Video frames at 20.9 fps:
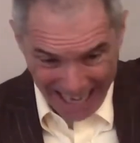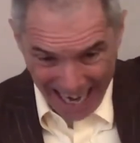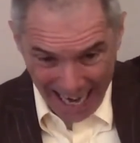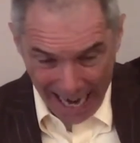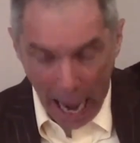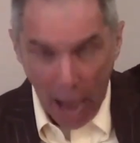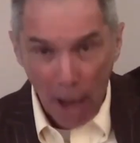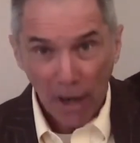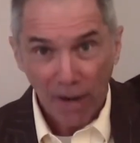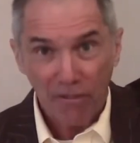
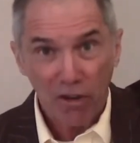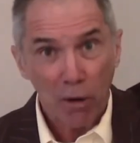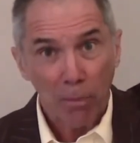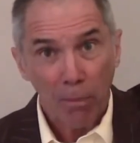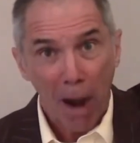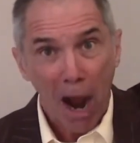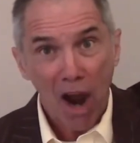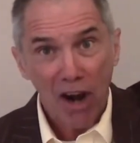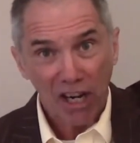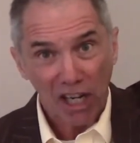get out of
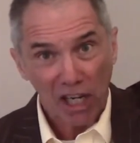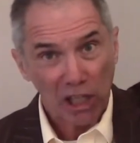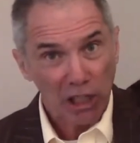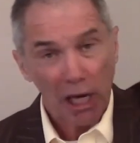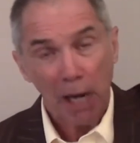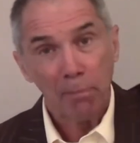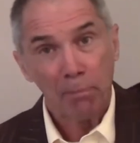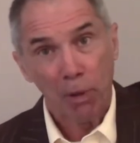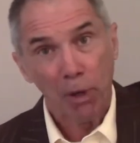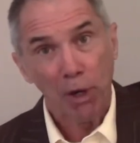your
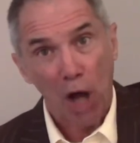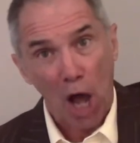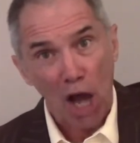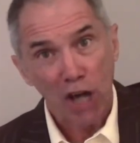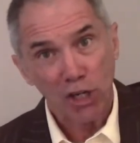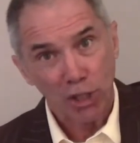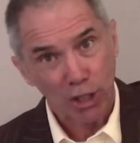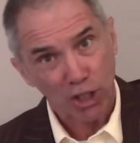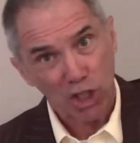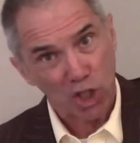barnacle and put
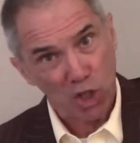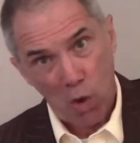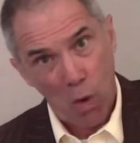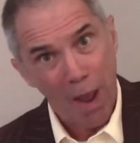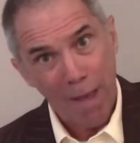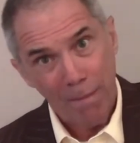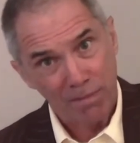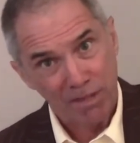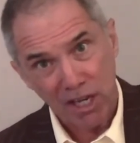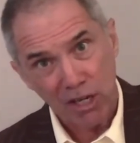on your
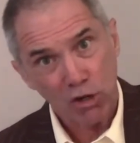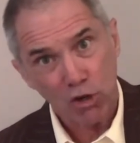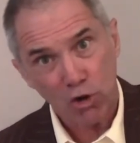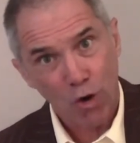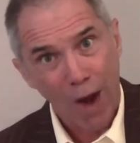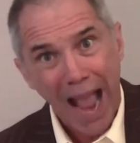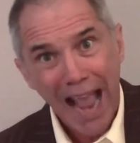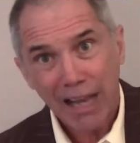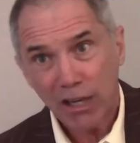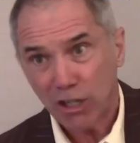squibs and
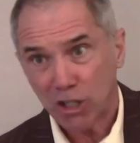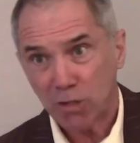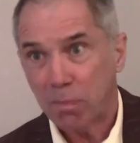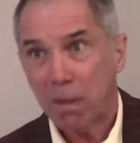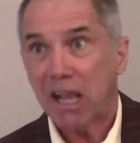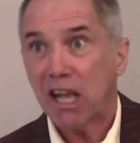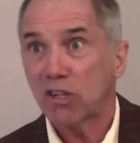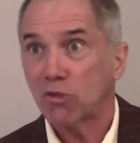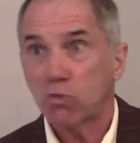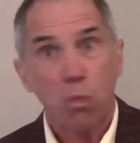crackers,
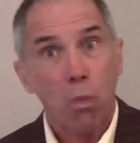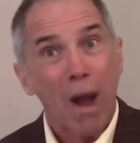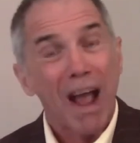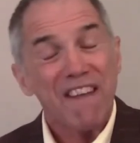because